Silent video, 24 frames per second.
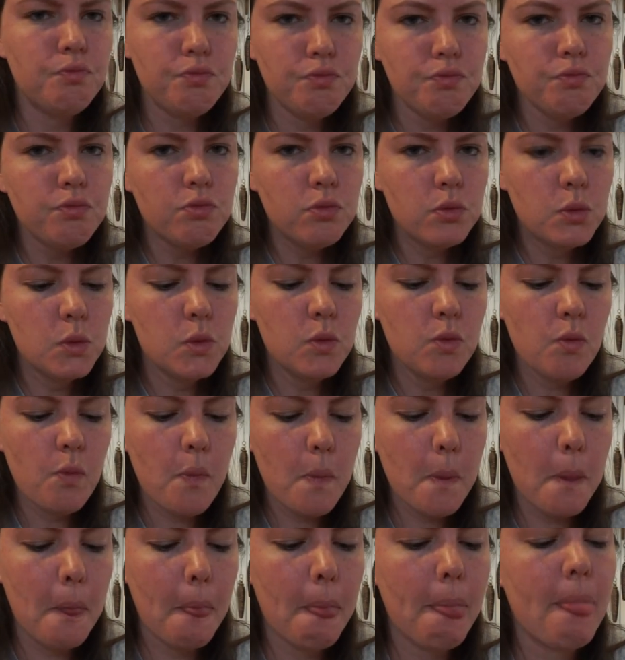Somebody who
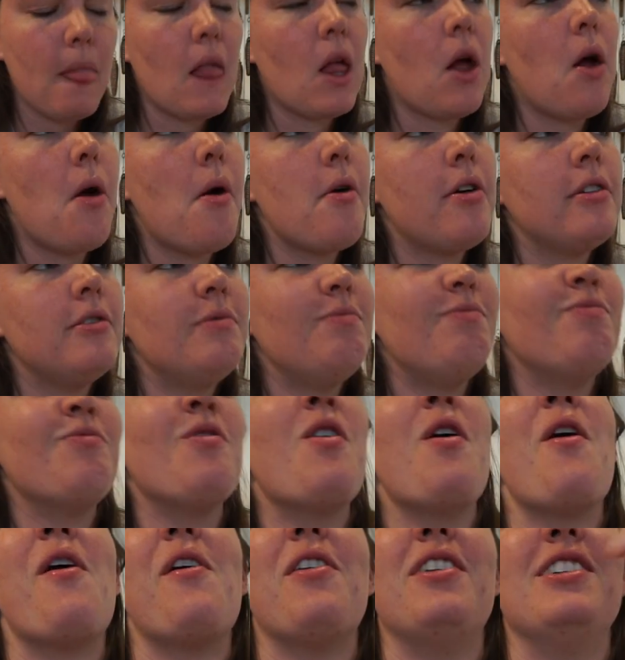was freaking out